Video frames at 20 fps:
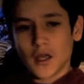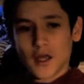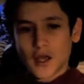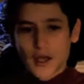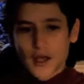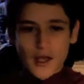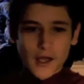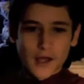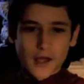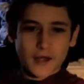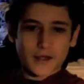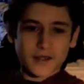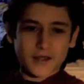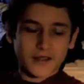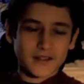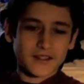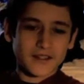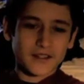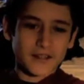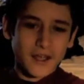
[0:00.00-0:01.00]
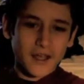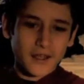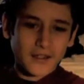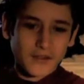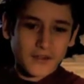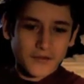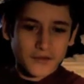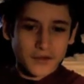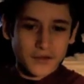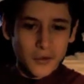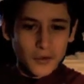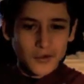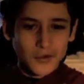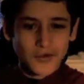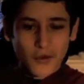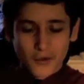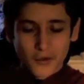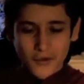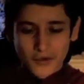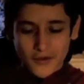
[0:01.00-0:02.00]
And this detective is always
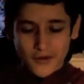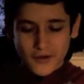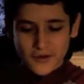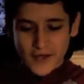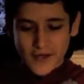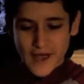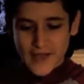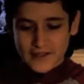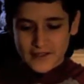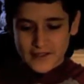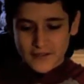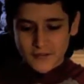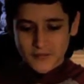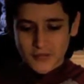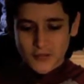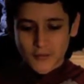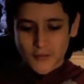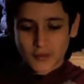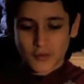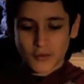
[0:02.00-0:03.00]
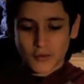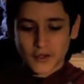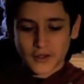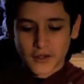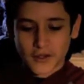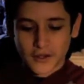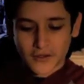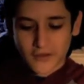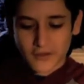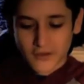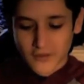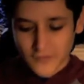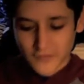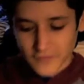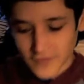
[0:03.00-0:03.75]
going around asking people what they think of